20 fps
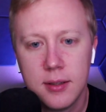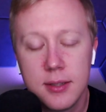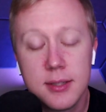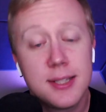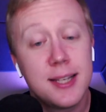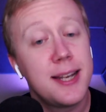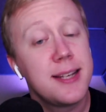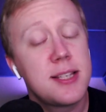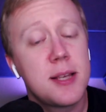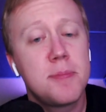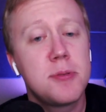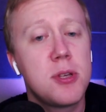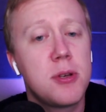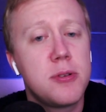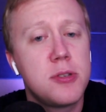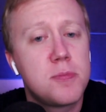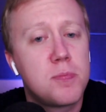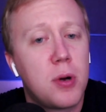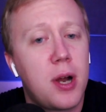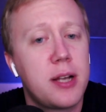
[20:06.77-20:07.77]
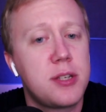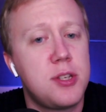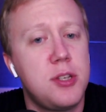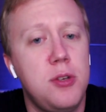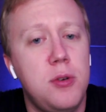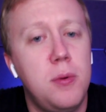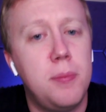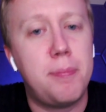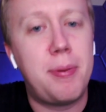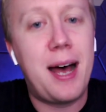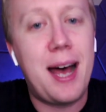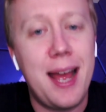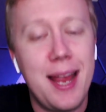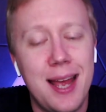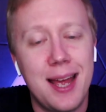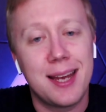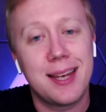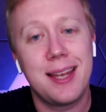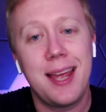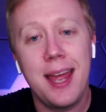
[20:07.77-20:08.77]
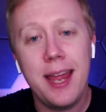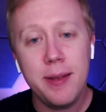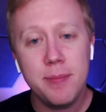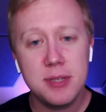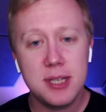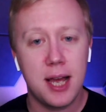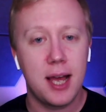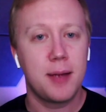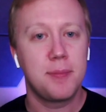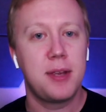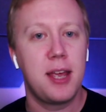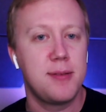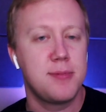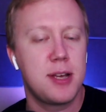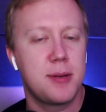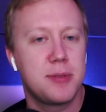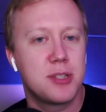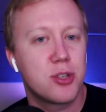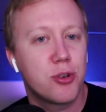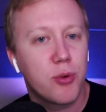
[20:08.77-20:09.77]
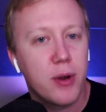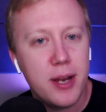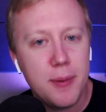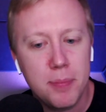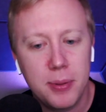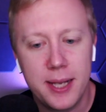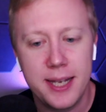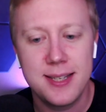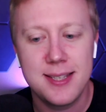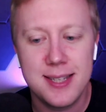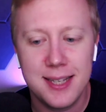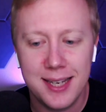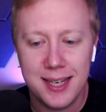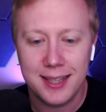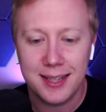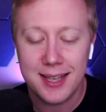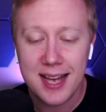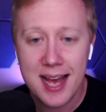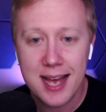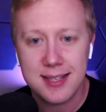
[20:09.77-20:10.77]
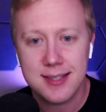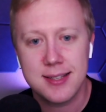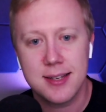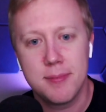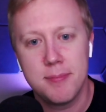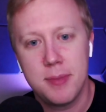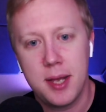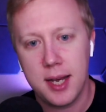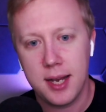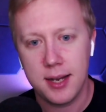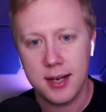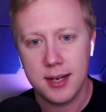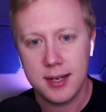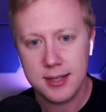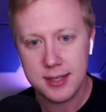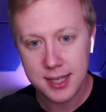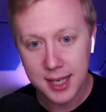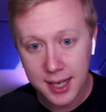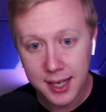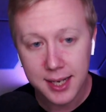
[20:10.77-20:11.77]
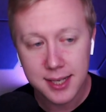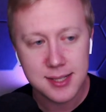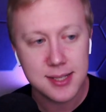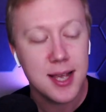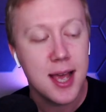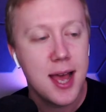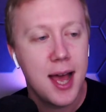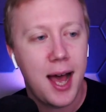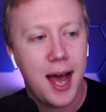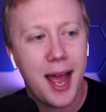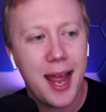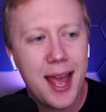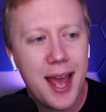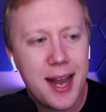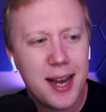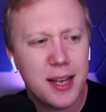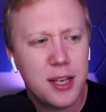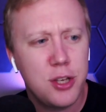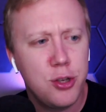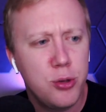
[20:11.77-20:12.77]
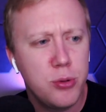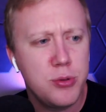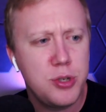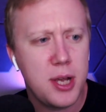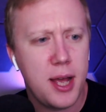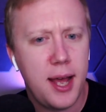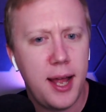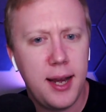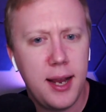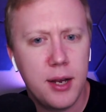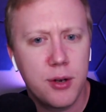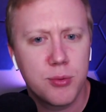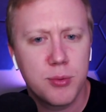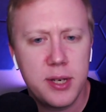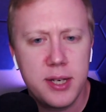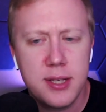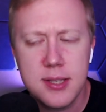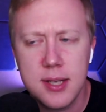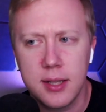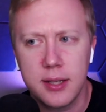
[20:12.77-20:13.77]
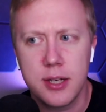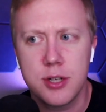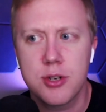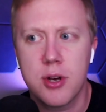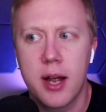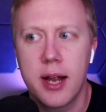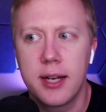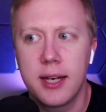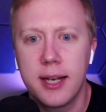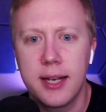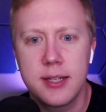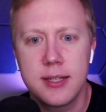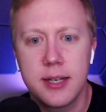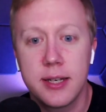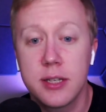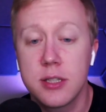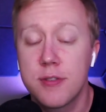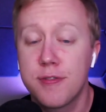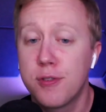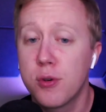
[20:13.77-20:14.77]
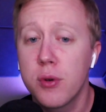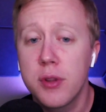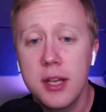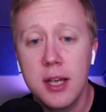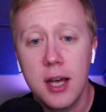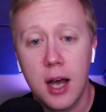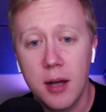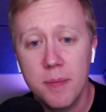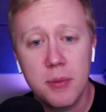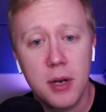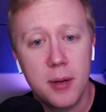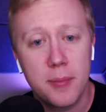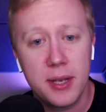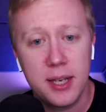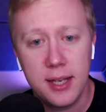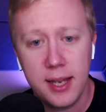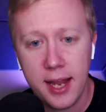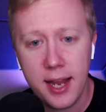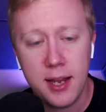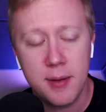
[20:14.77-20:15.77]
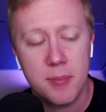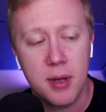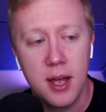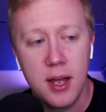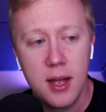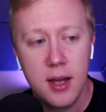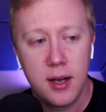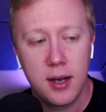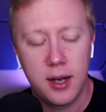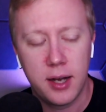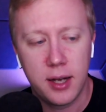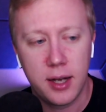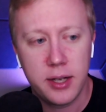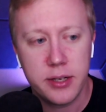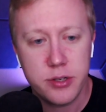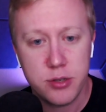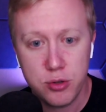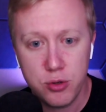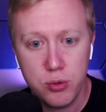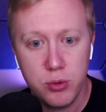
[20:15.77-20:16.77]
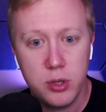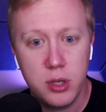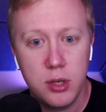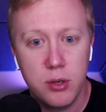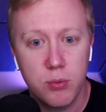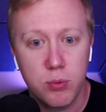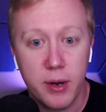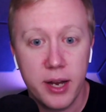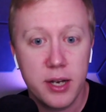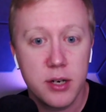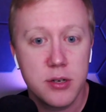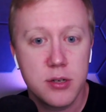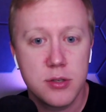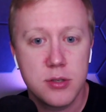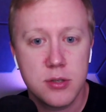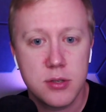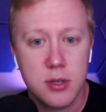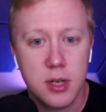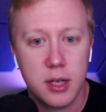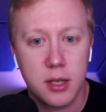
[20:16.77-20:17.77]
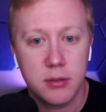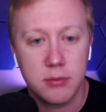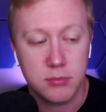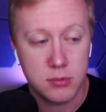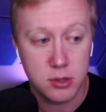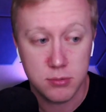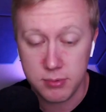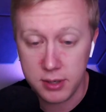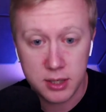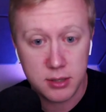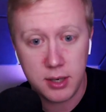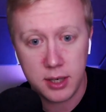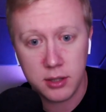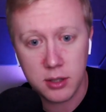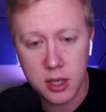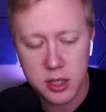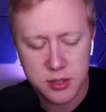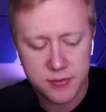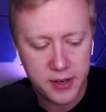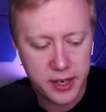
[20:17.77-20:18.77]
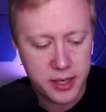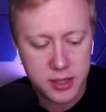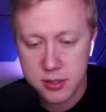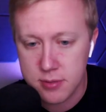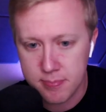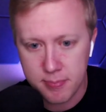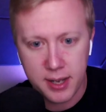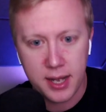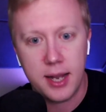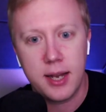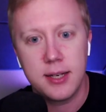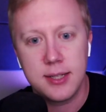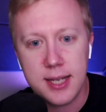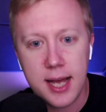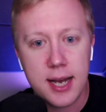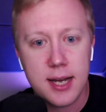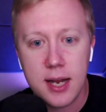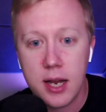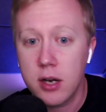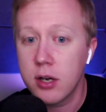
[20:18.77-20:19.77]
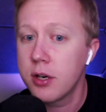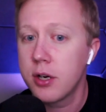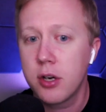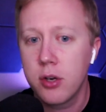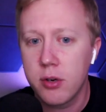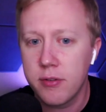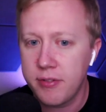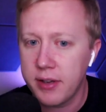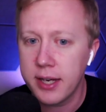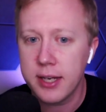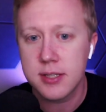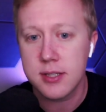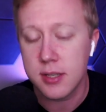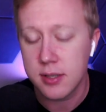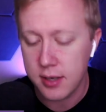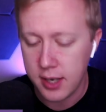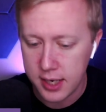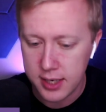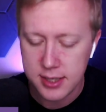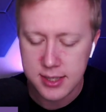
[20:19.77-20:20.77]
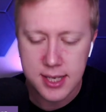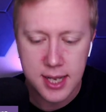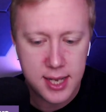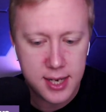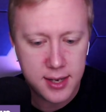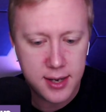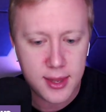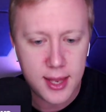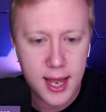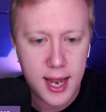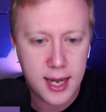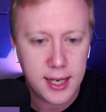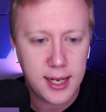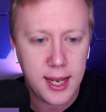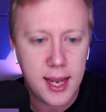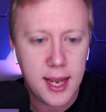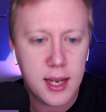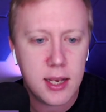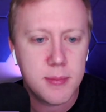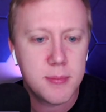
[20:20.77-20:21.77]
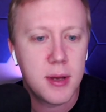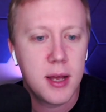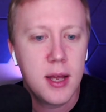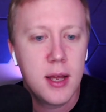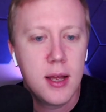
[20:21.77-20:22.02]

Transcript: Today's episode is brought to you by Game Time. Game Time is a great place to get last minute tickets. I had a huge headache recently trying to get tickets for the upcoming game uh, to the Raiders uh, to, in, in Las Vegas. My dad and I are going to go to Vegas and, and attend that game.